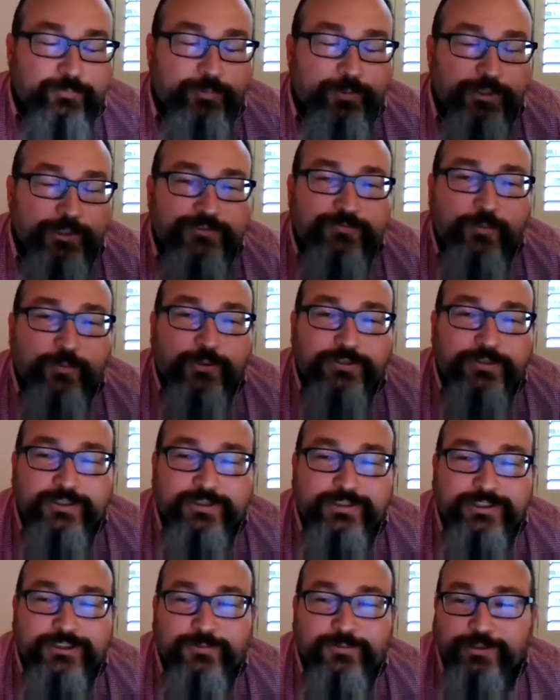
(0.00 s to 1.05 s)
police
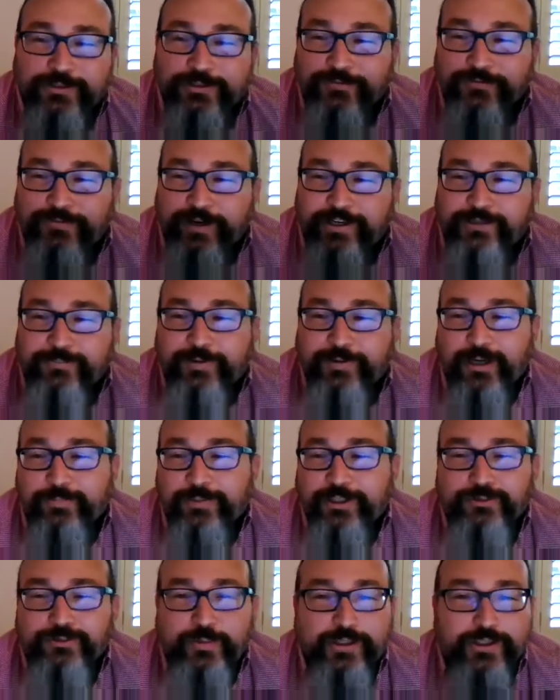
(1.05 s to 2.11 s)
forces, as well as the fire
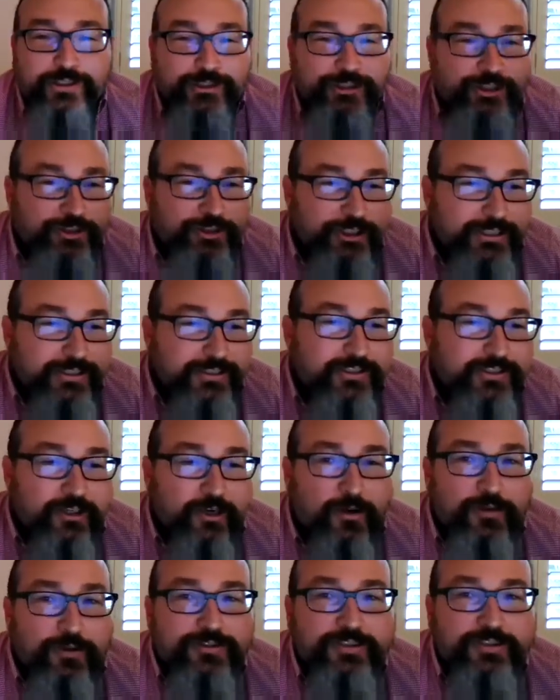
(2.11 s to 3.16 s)
department, as well as streets and
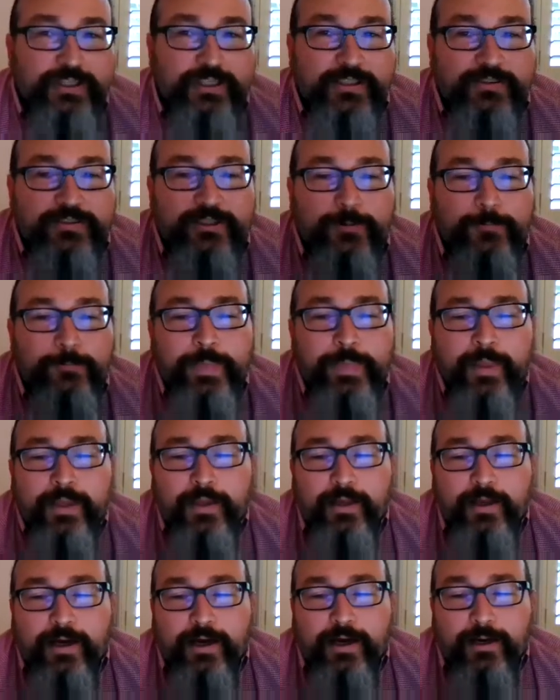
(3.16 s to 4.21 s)
all those things. So
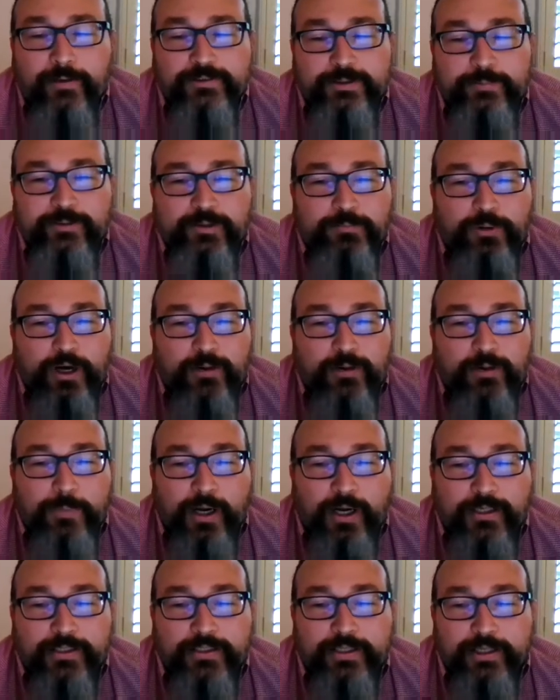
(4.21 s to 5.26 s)
somebody with a broad
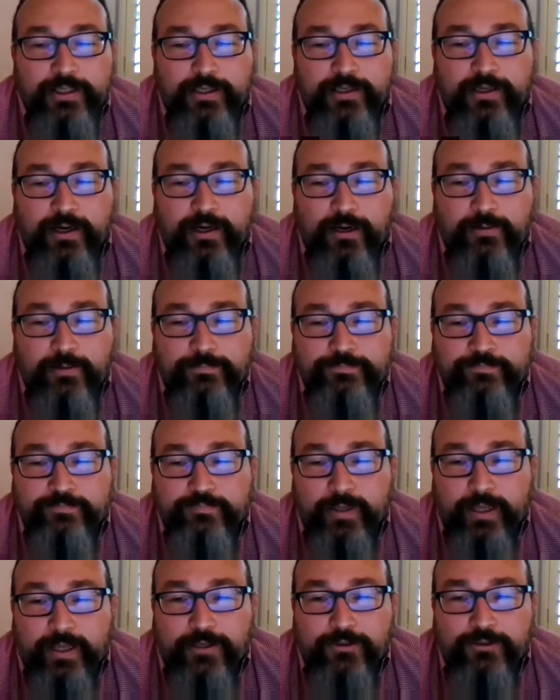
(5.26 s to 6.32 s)
mind
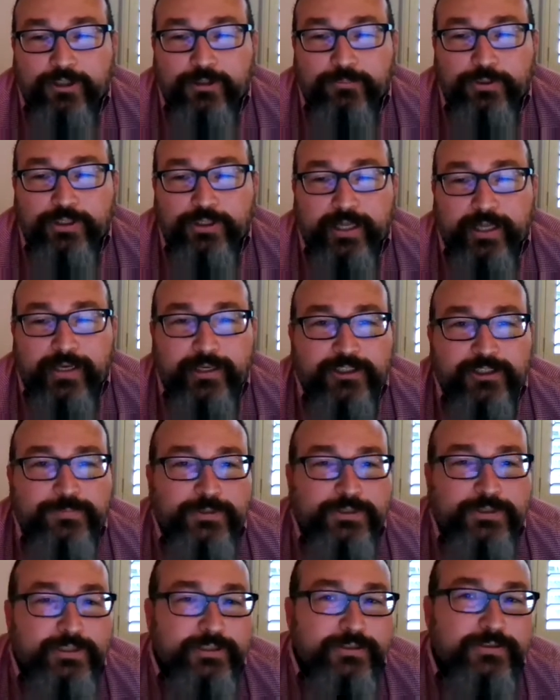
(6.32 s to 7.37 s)
and who can bring that
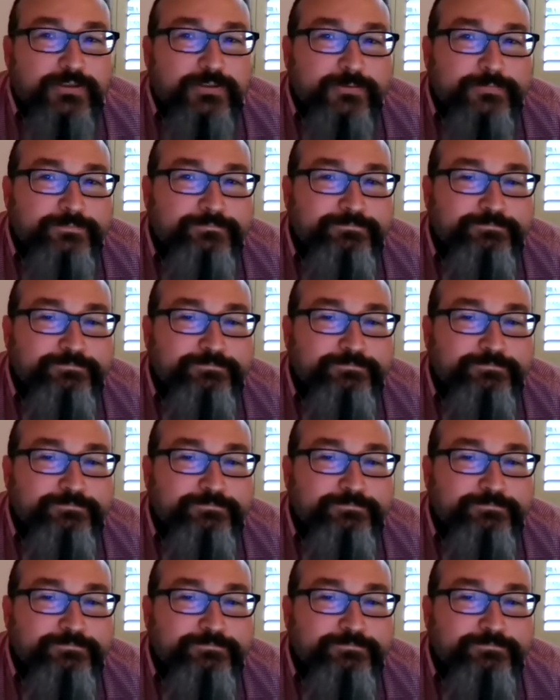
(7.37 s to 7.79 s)
expertise.